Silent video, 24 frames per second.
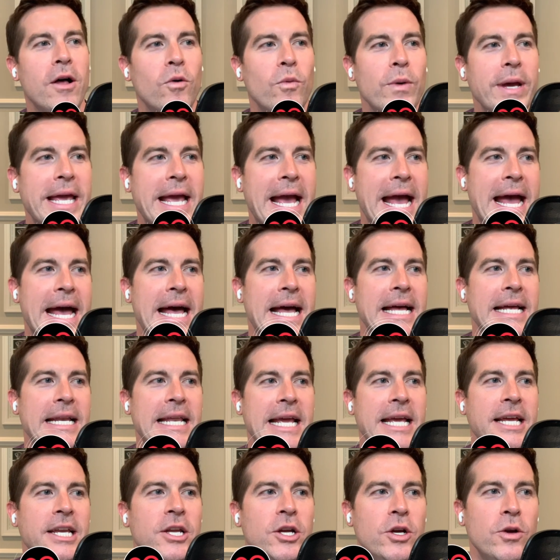we had
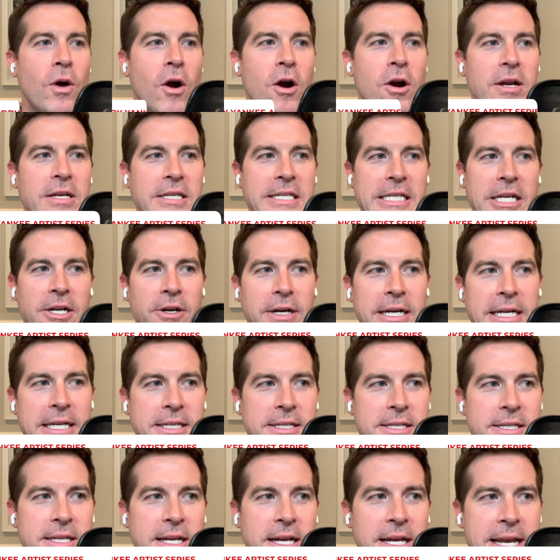a new artist
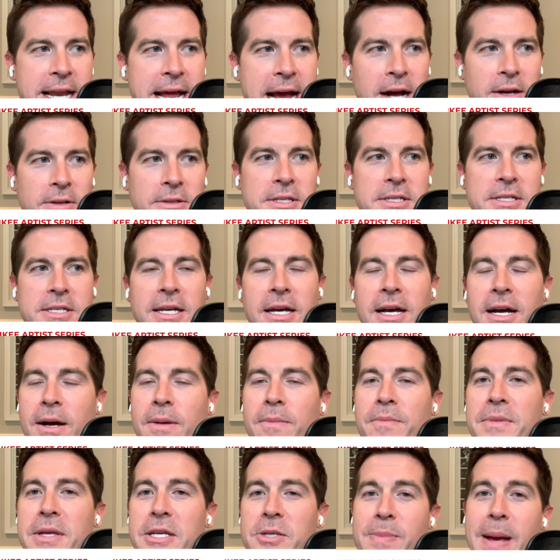series announced um,
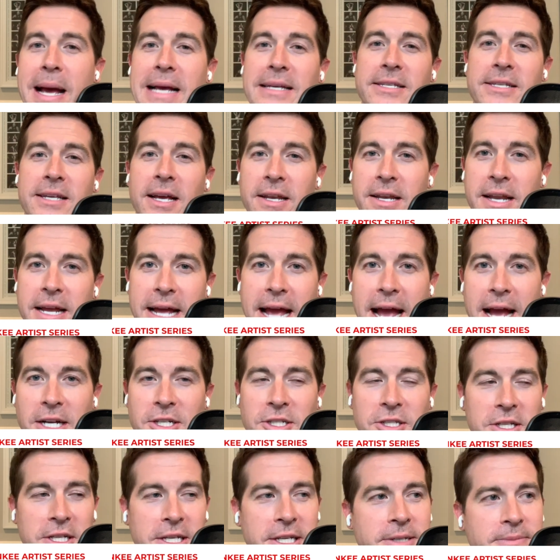this past Sunday,
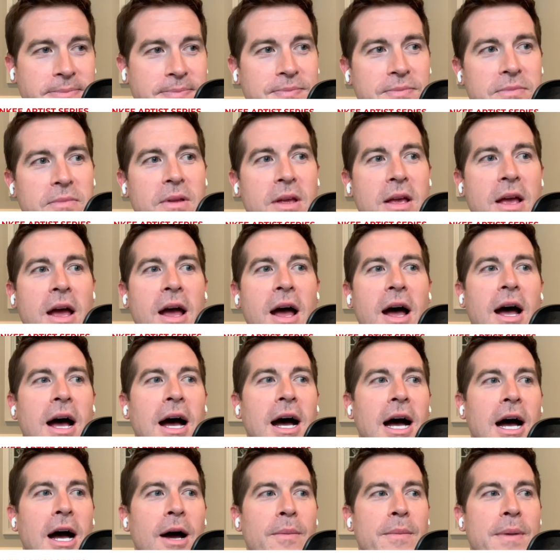actually.
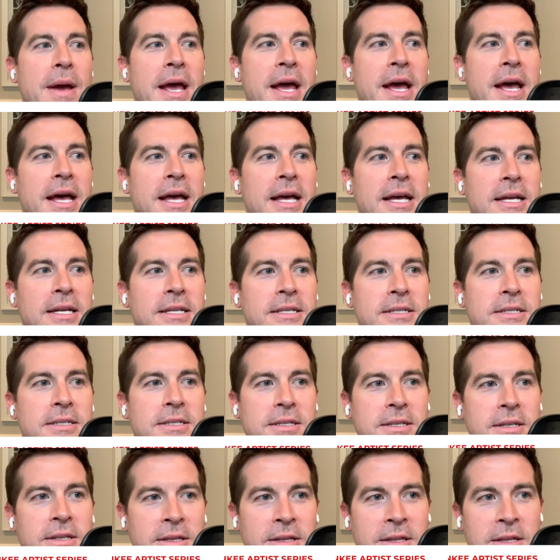Um, and
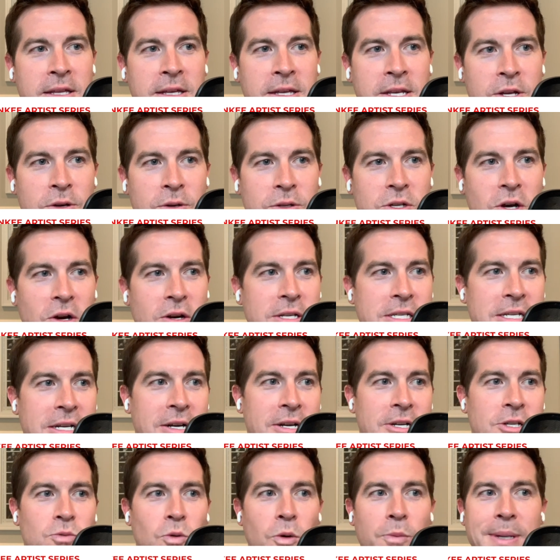the newest artist
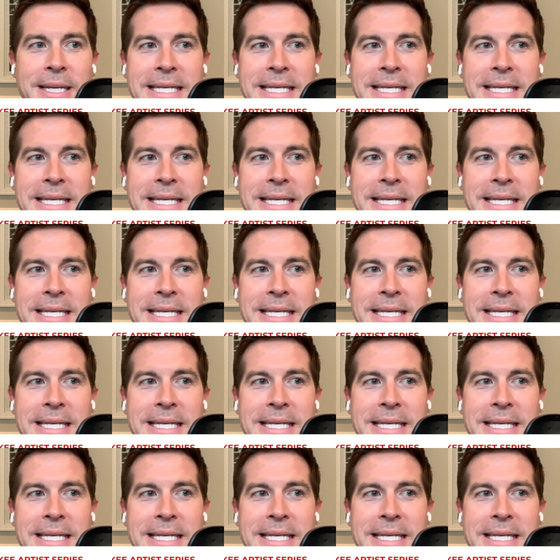series will be